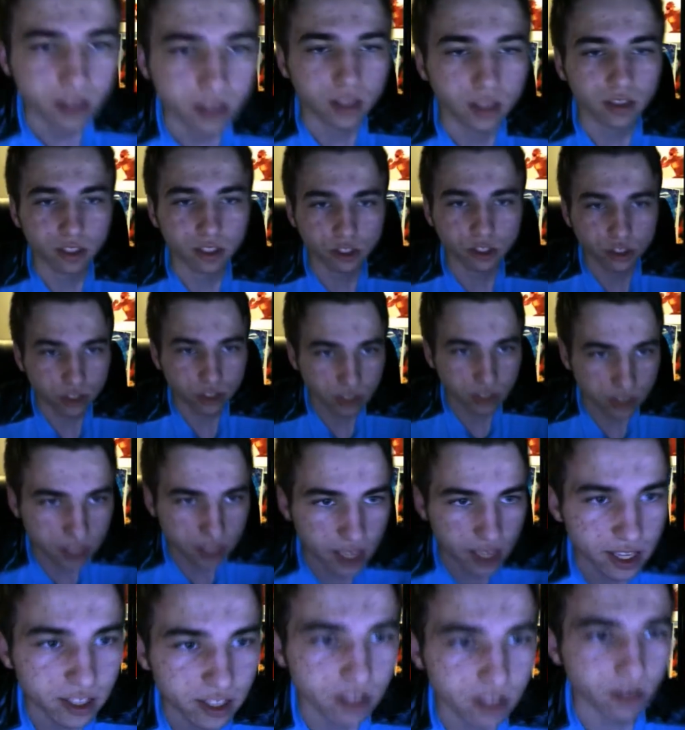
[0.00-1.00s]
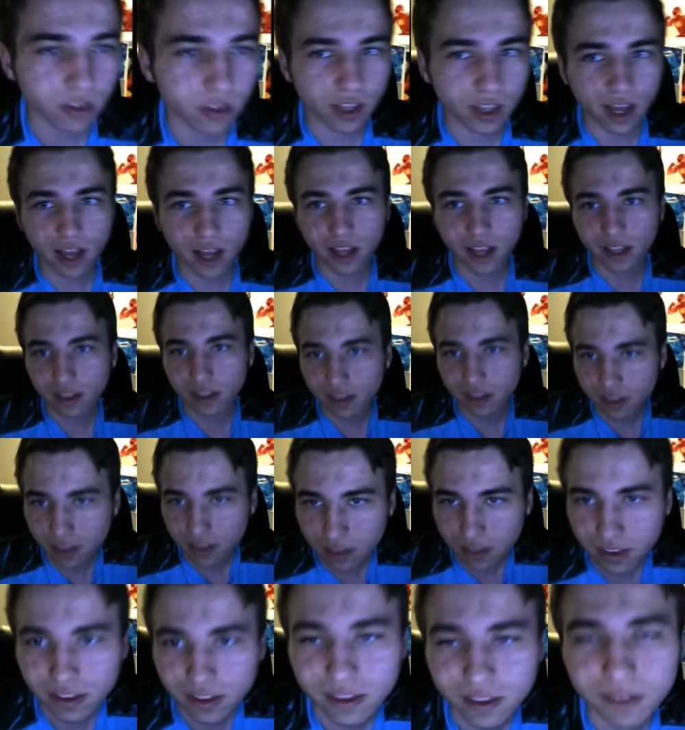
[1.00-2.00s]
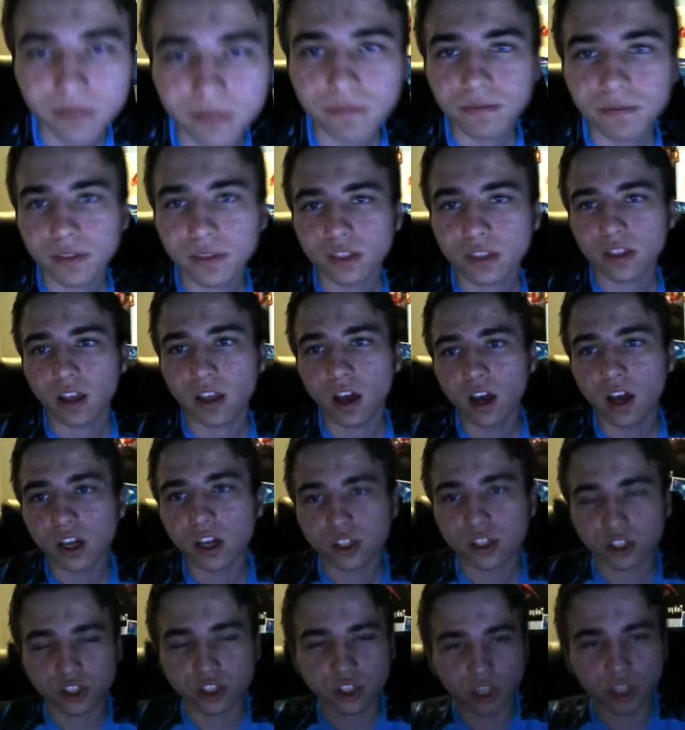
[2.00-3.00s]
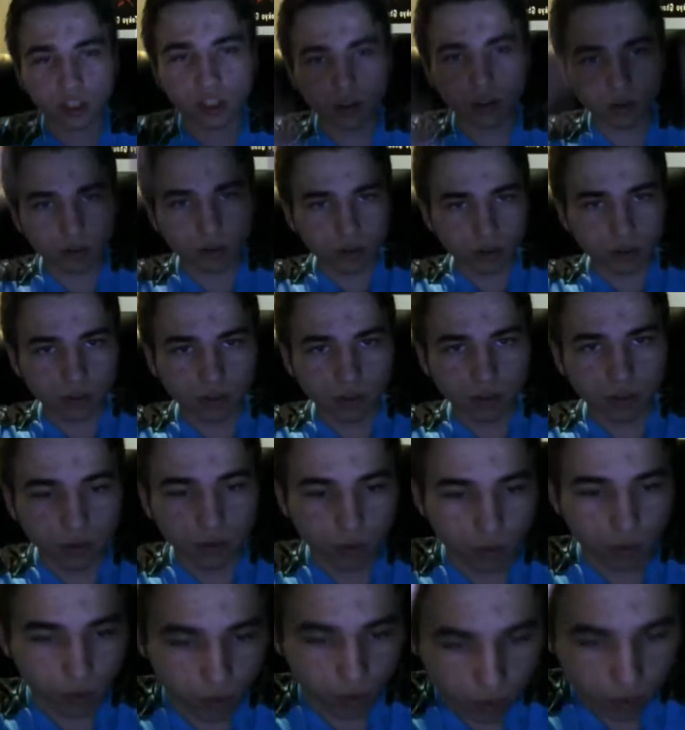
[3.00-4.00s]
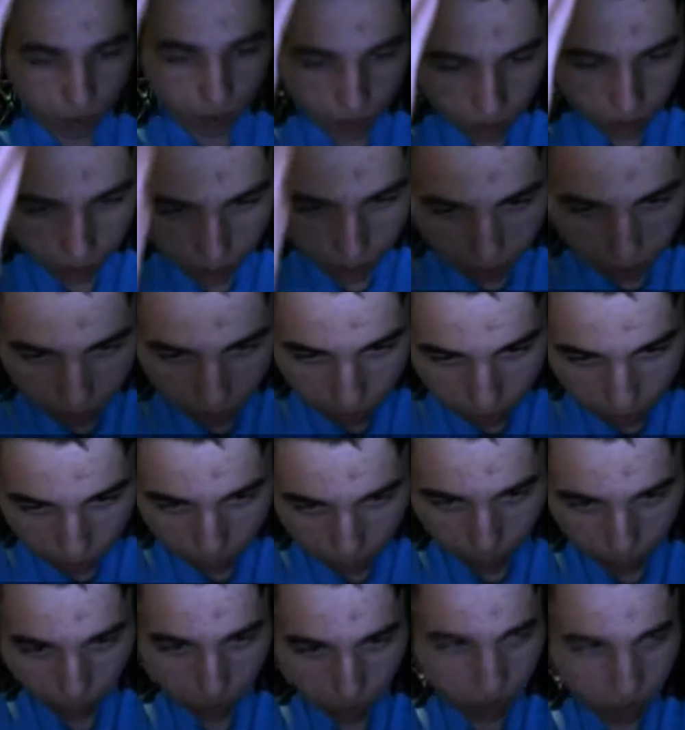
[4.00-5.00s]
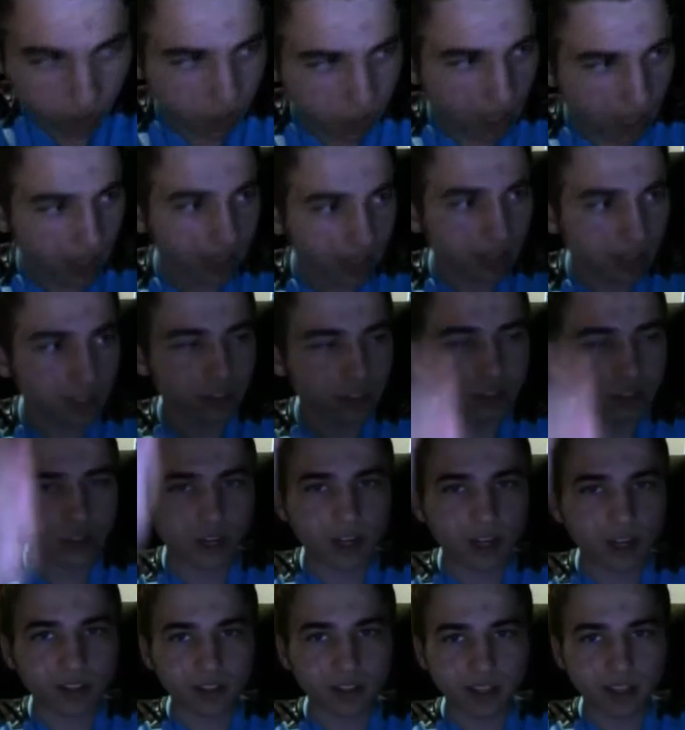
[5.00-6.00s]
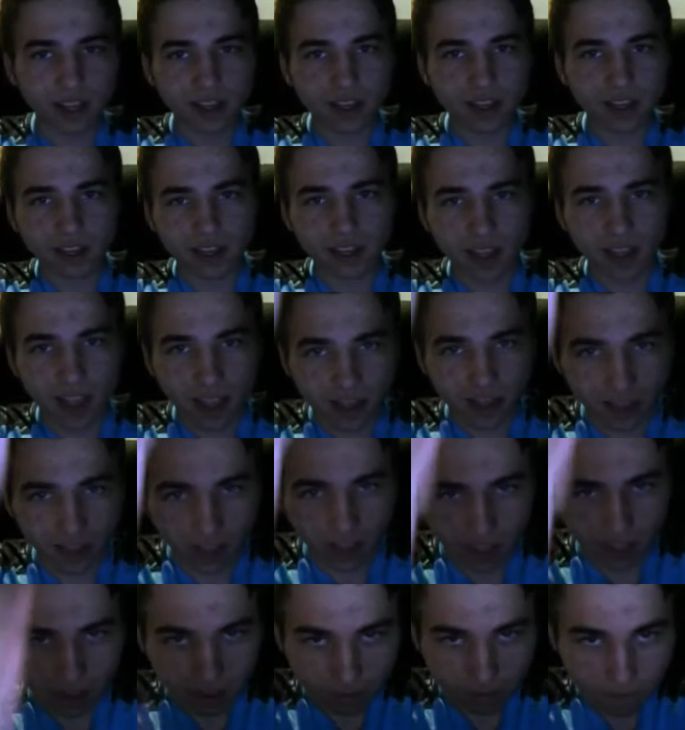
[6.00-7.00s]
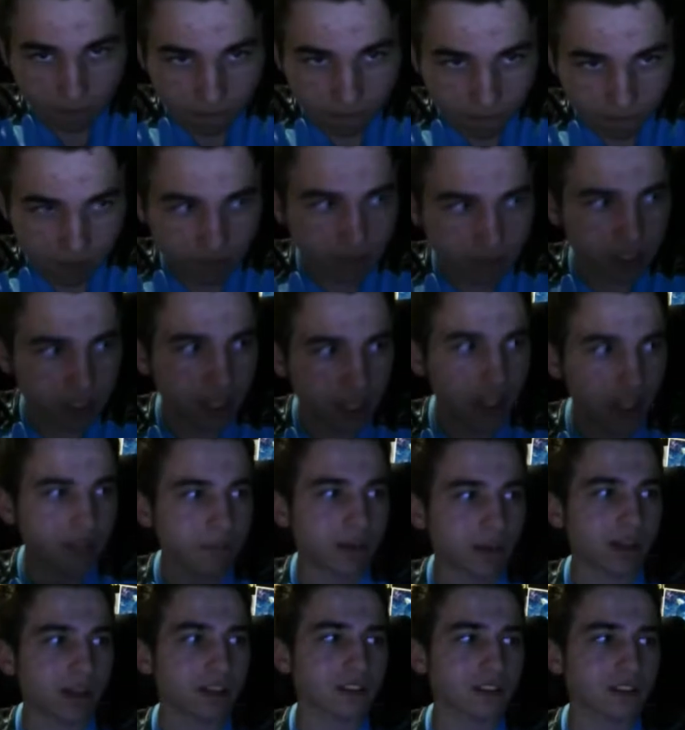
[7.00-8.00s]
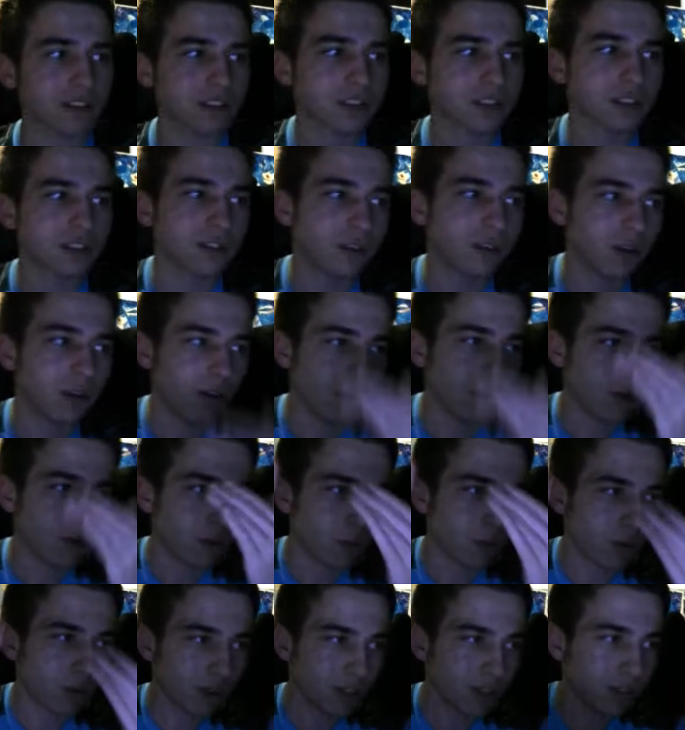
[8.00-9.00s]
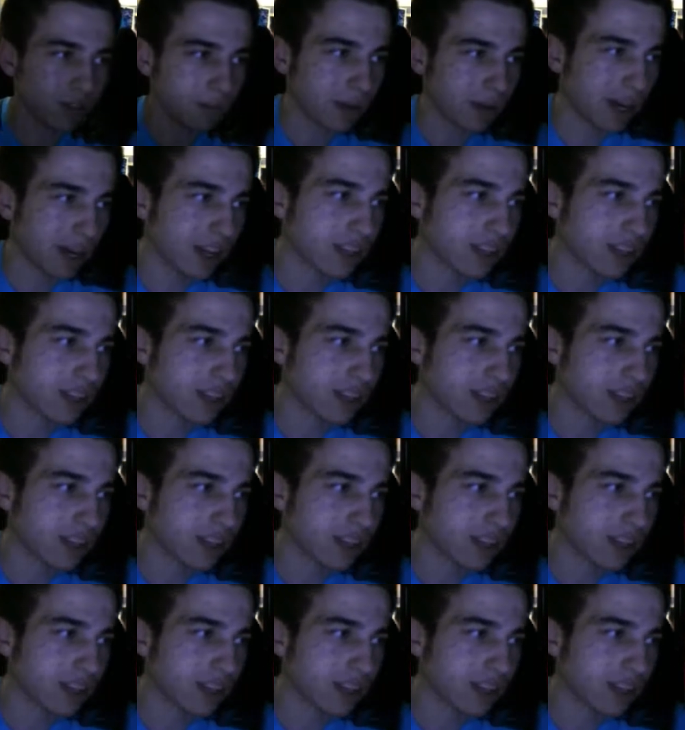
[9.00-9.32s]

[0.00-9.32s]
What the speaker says: Let's just say you got a single Royal Paladin trial deck and like 15 bucks. What do you buy?